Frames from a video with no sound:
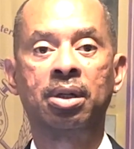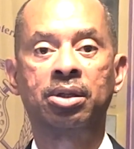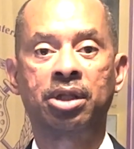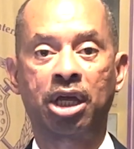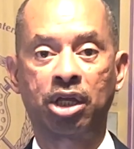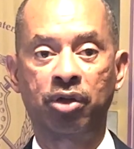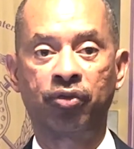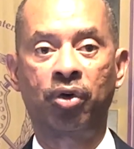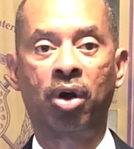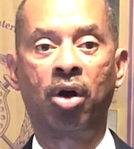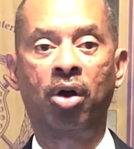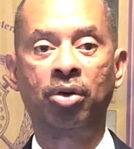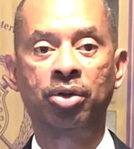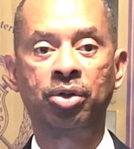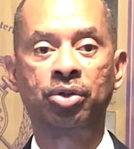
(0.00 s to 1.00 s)
Thank you for
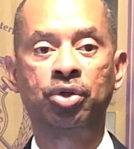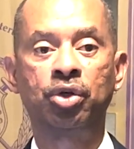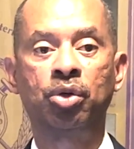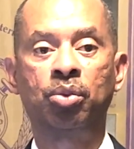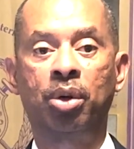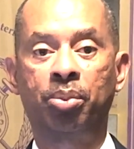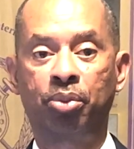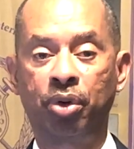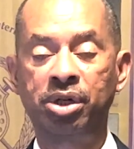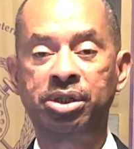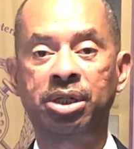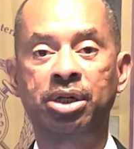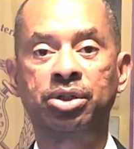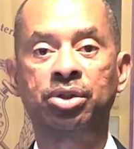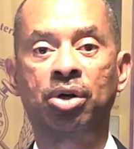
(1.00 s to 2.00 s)
all you do. We
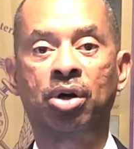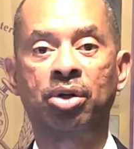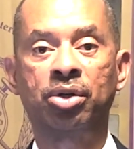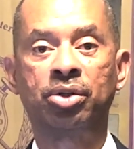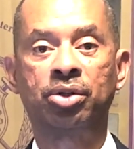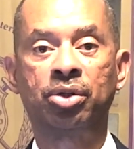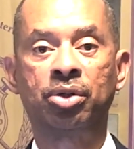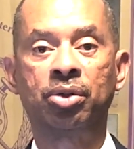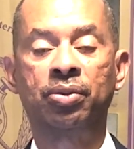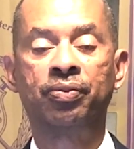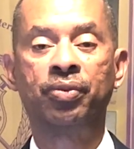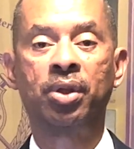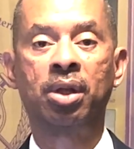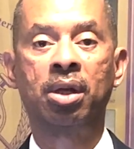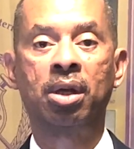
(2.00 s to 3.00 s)
appreciate you all you do.
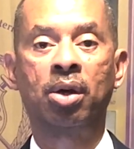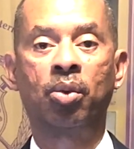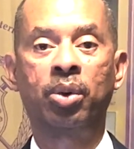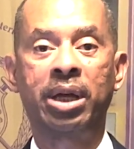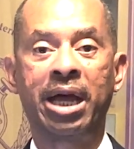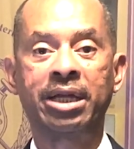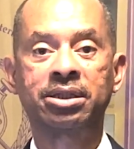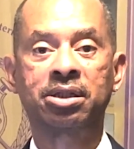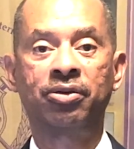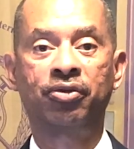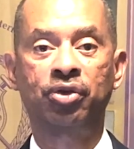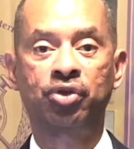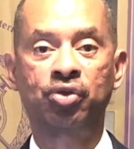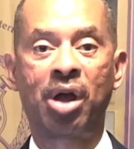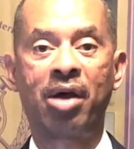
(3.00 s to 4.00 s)
We ask him for
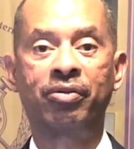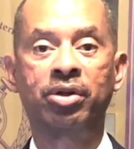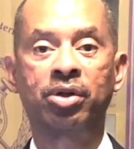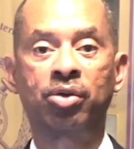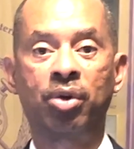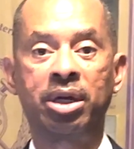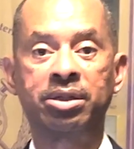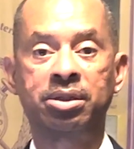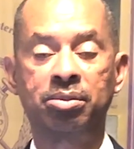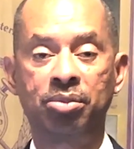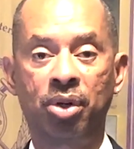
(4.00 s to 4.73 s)
traveling grace and